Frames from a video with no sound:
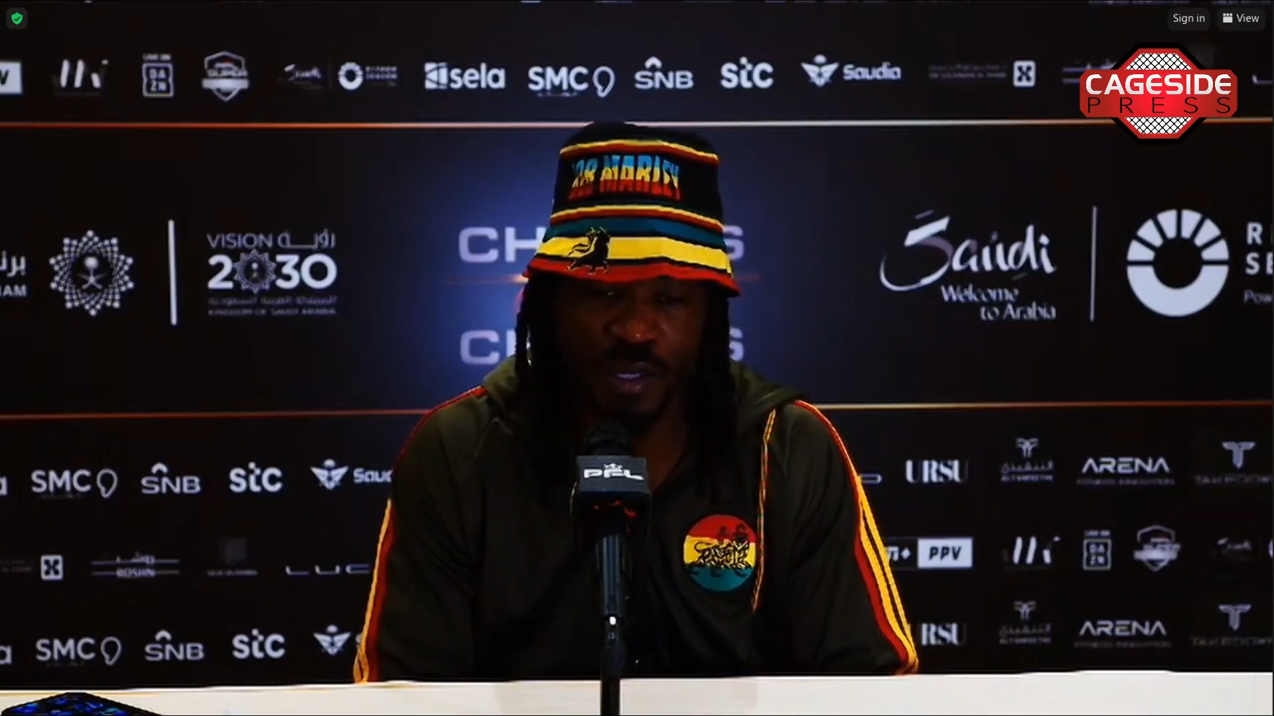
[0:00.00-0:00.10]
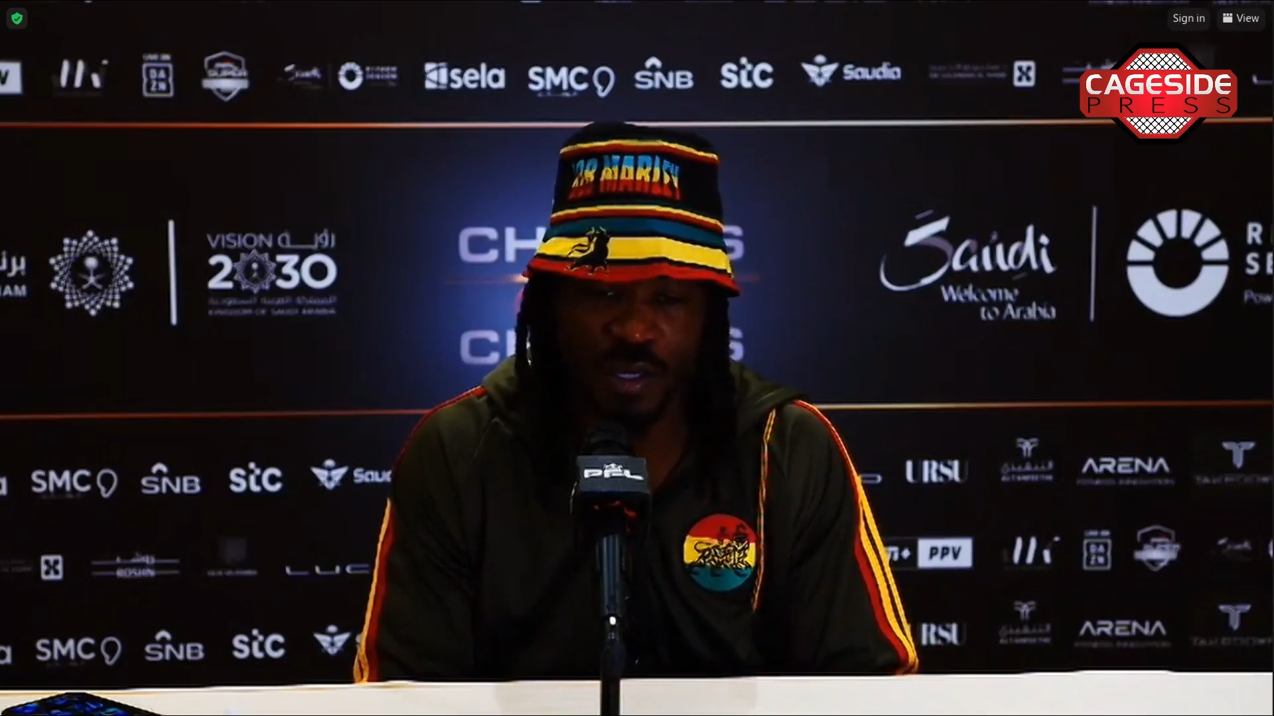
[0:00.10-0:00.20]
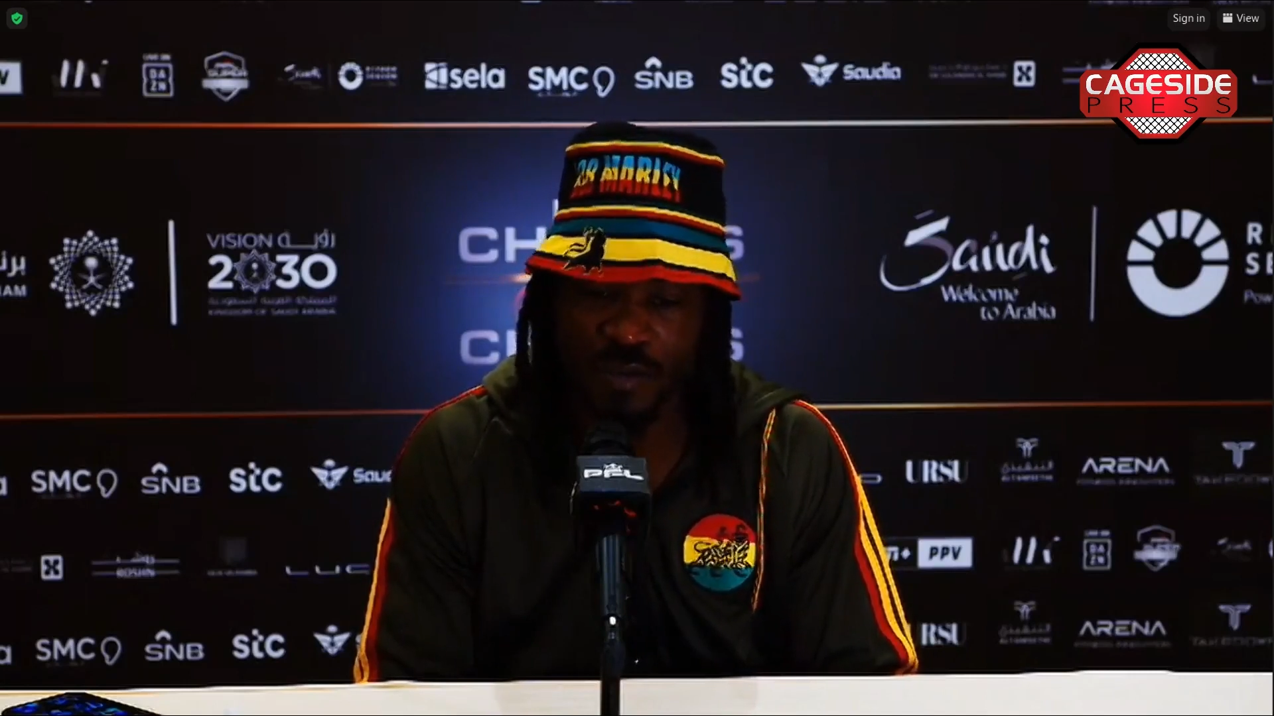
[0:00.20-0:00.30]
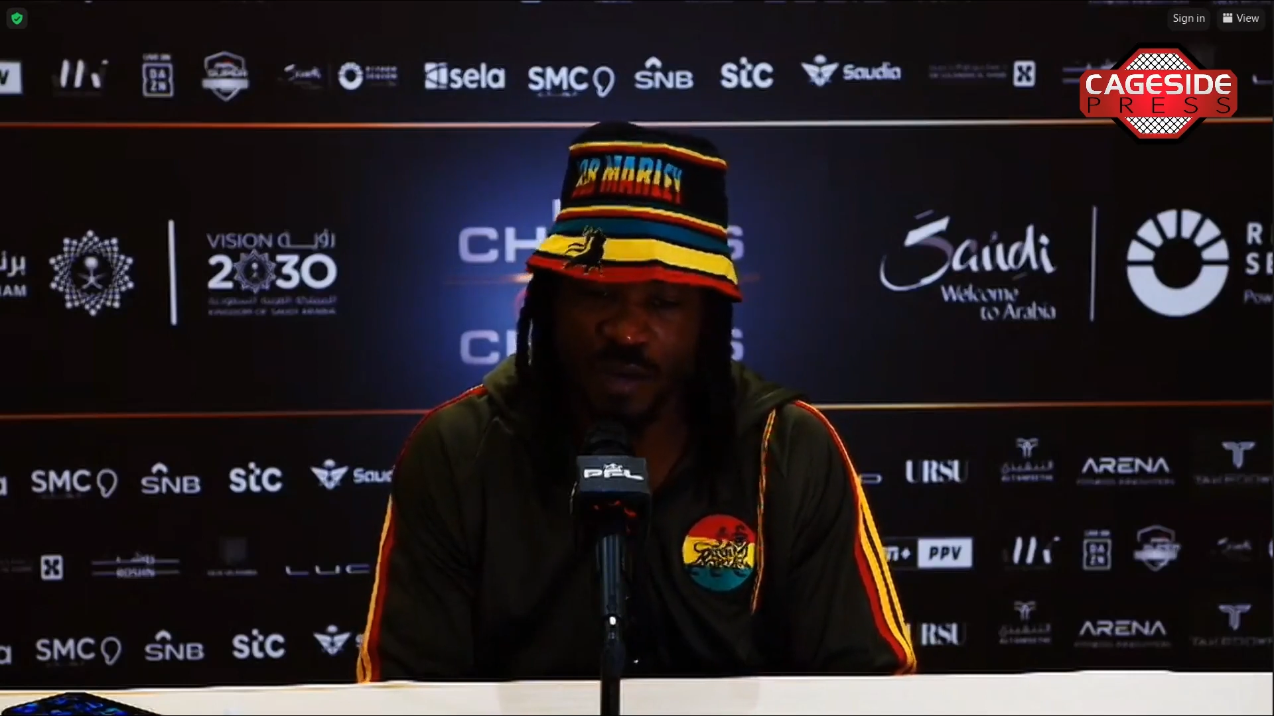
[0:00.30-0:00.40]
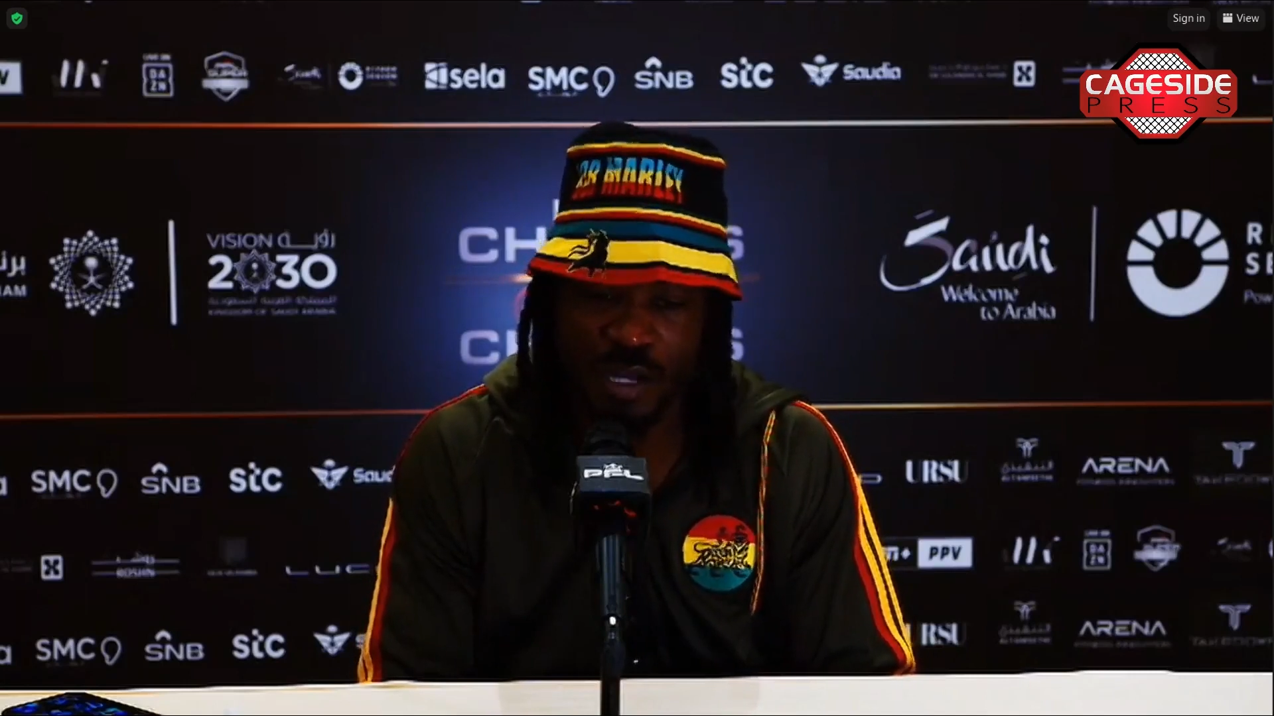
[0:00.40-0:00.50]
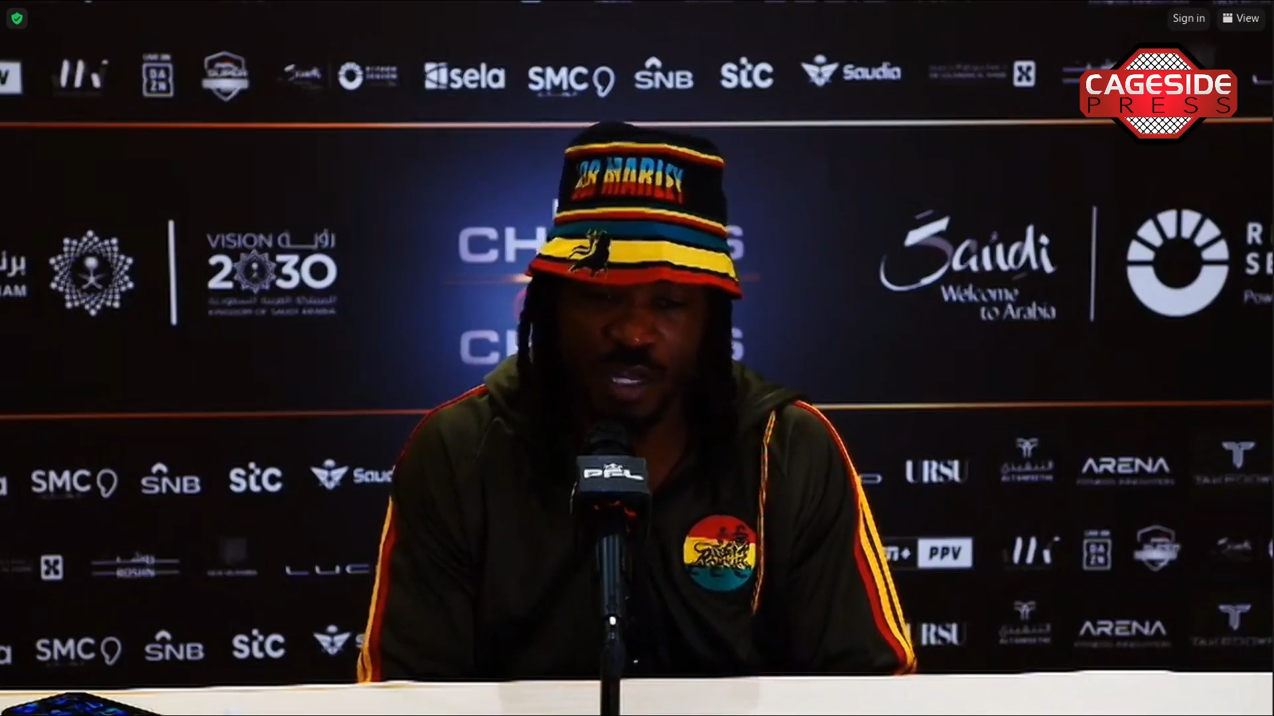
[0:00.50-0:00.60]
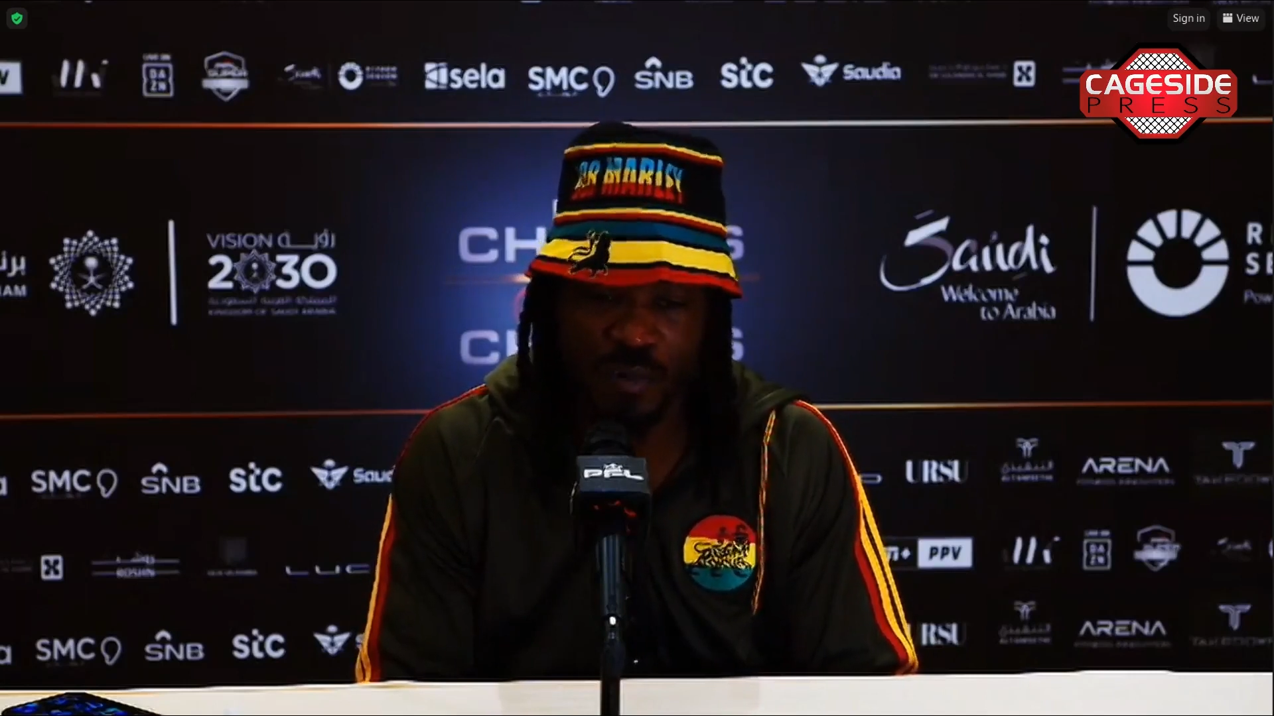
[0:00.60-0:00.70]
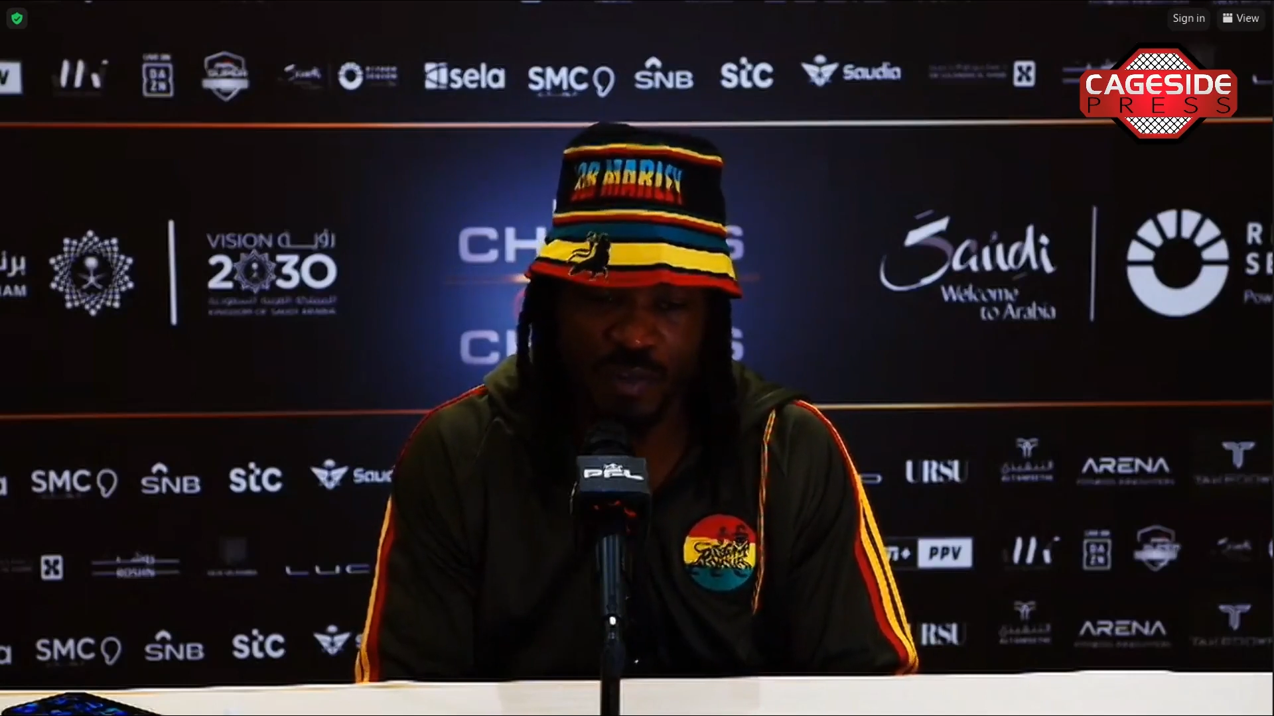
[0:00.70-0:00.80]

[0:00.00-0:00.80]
it's all come